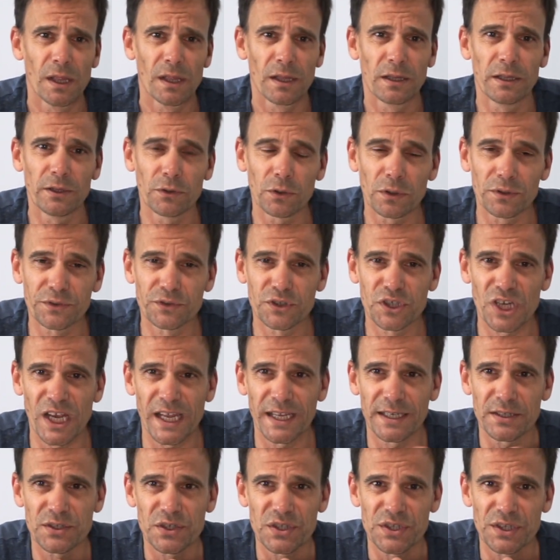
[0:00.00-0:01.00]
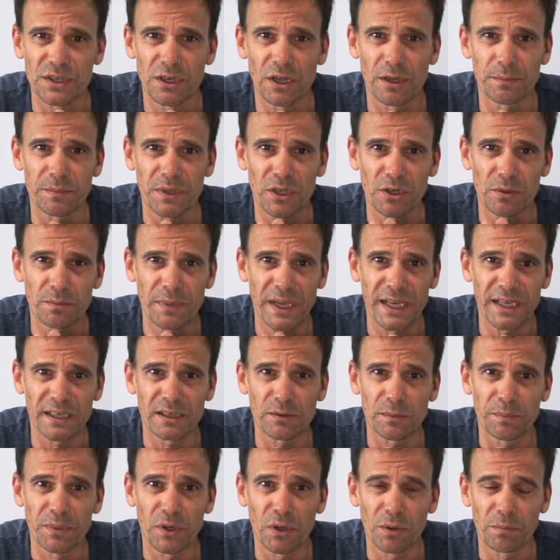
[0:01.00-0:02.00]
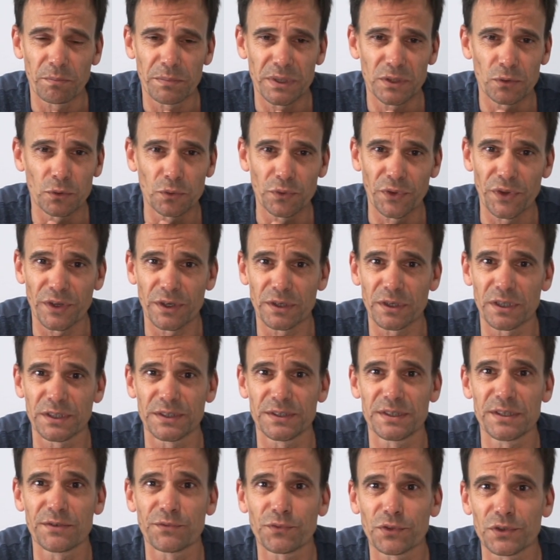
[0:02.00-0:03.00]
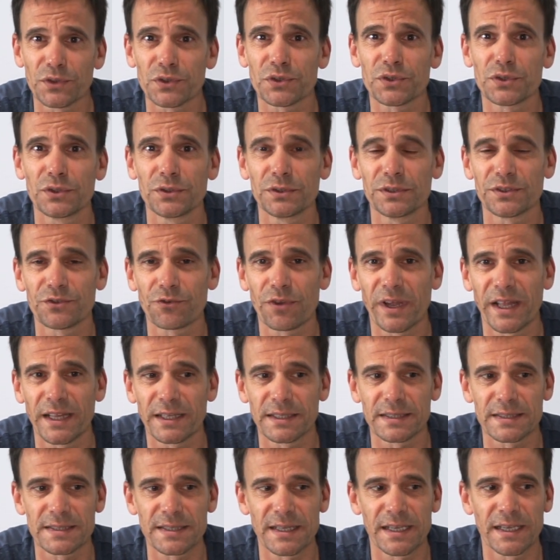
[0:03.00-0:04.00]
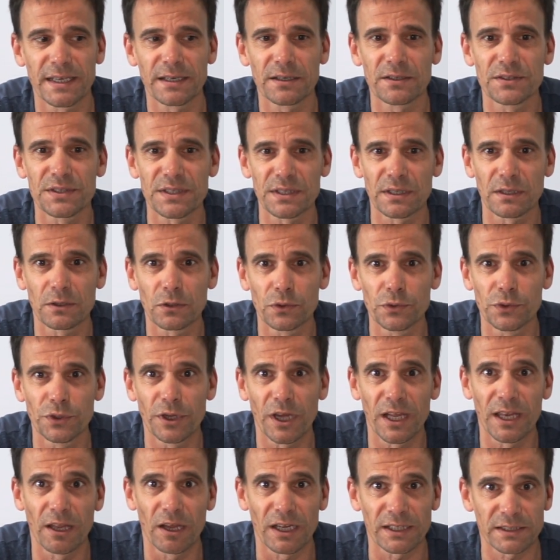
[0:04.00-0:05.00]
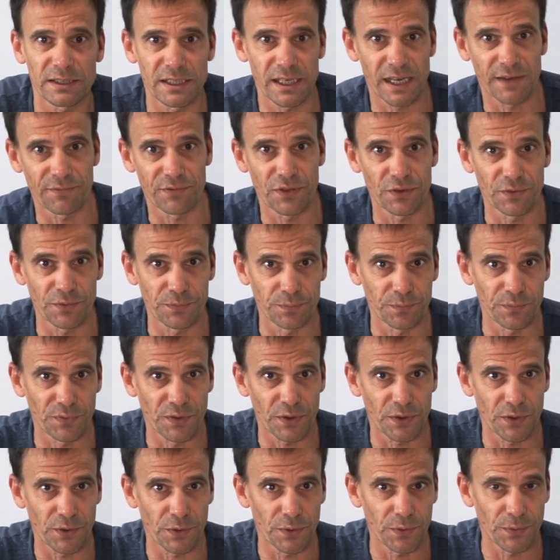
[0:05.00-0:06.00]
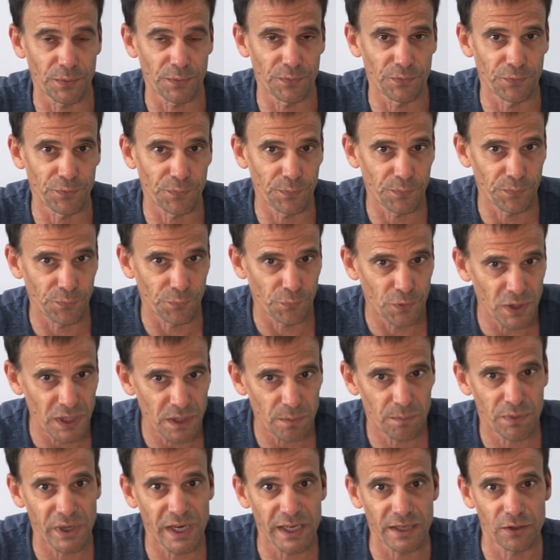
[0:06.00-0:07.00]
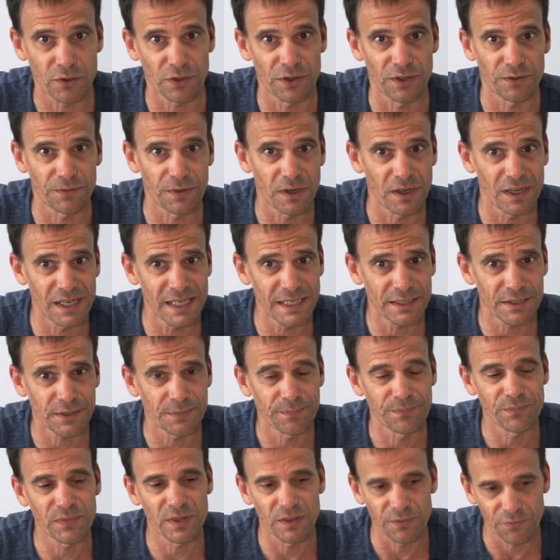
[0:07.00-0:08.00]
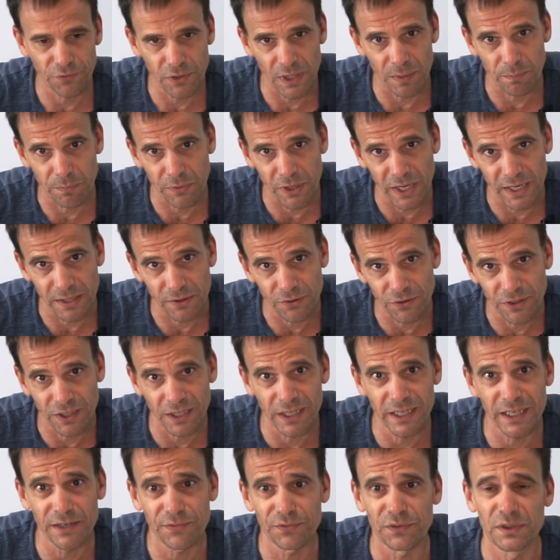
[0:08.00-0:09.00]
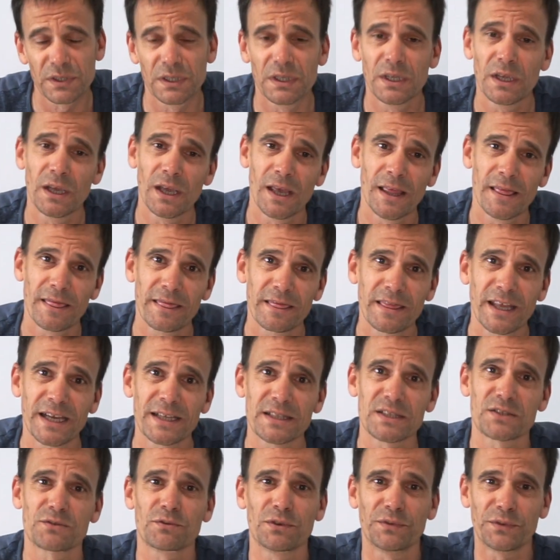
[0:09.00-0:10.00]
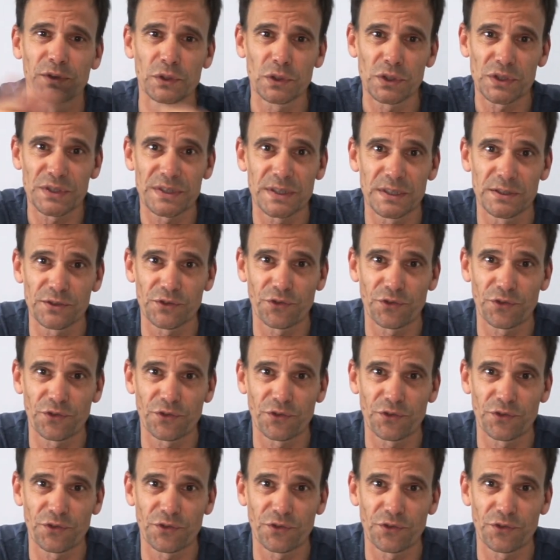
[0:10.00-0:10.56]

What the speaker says: Little changes that I'm going to make upon build that are different to Australian standards include I like to have the rear brake on the right and the front brake on the left. That's reversed in